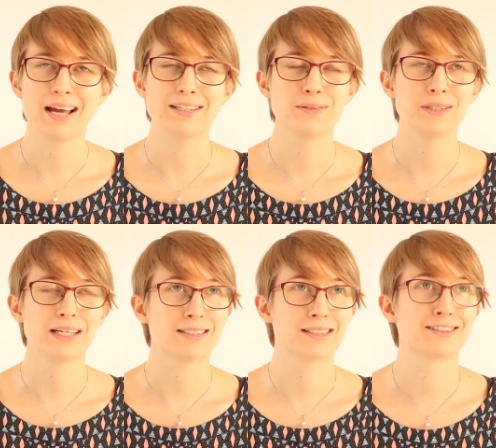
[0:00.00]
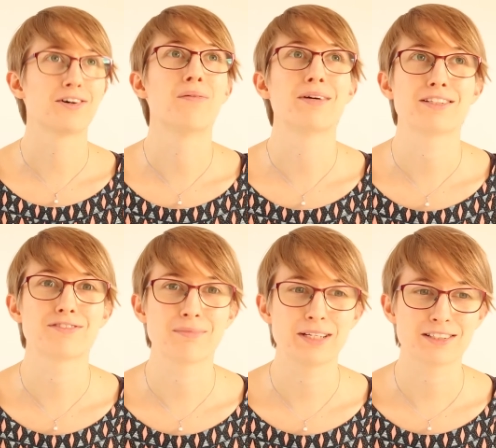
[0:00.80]
do we get so much
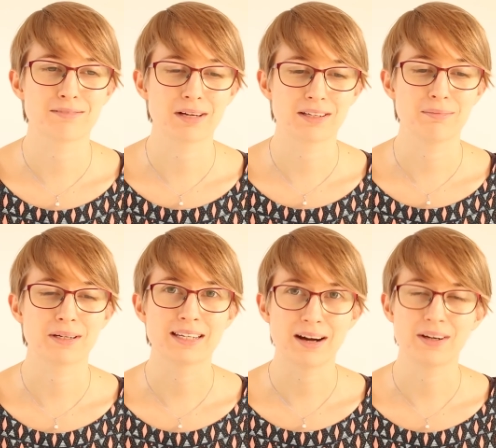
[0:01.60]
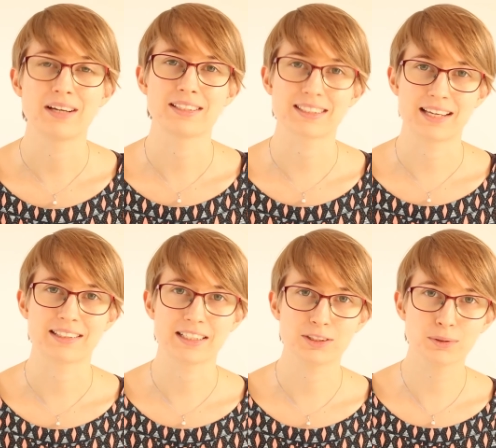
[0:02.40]
information Monday? But now I understand.
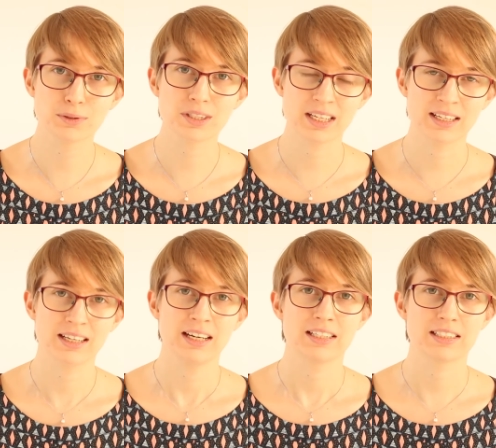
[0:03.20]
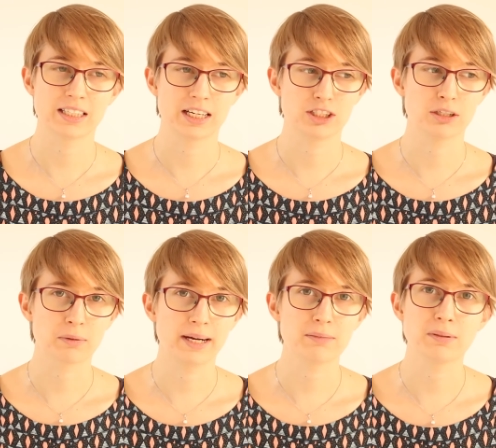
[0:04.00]
I do think this is actually
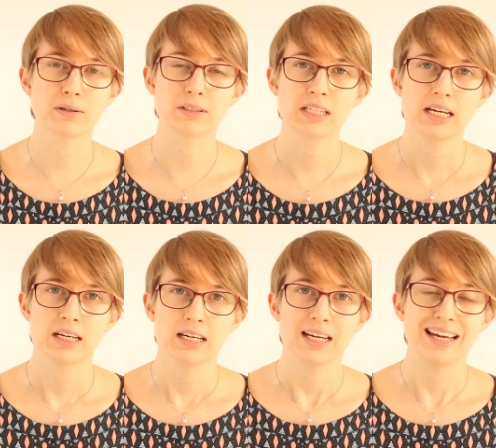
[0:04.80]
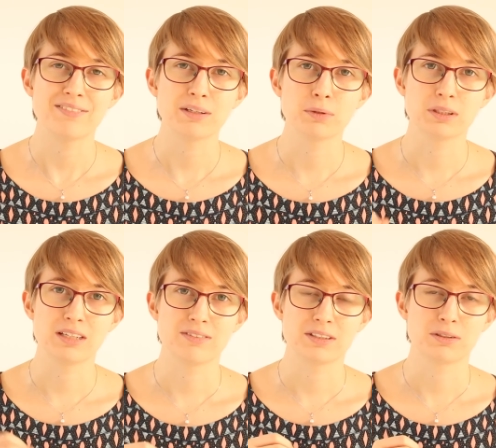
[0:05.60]
great, because if they would
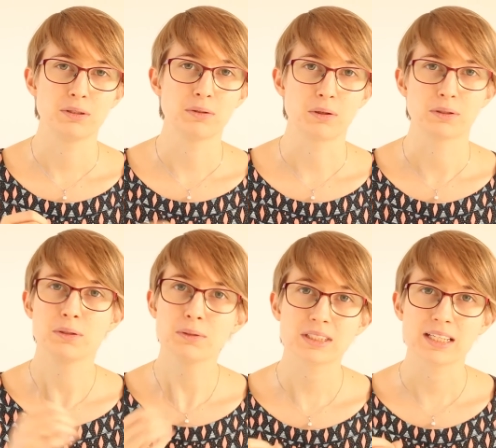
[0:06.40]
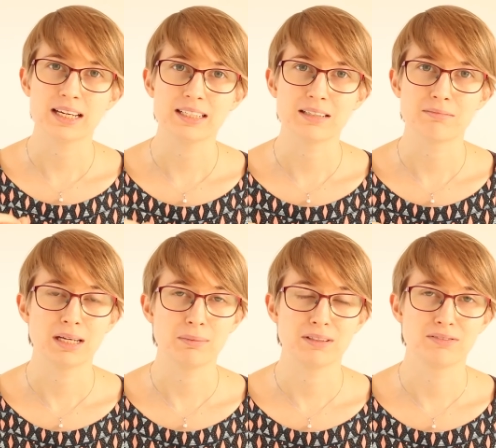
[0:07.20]
give it to you on Tuesday, then
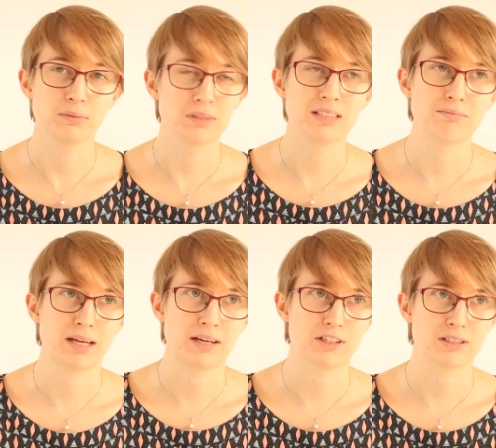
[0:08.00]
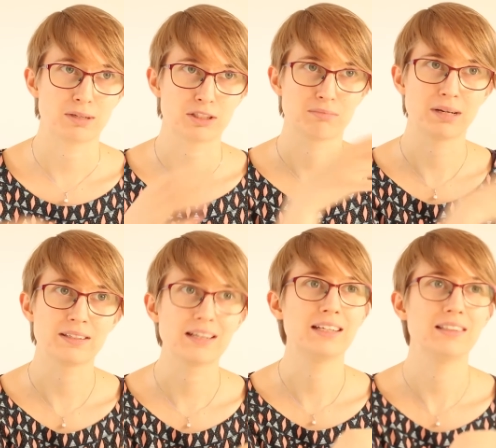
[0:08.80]
maybe if you didn't manage as much on
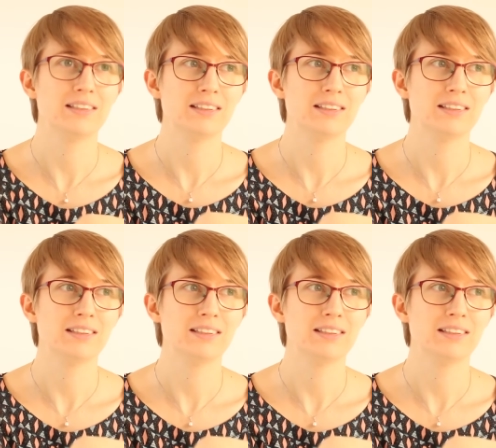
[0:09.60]
Monday,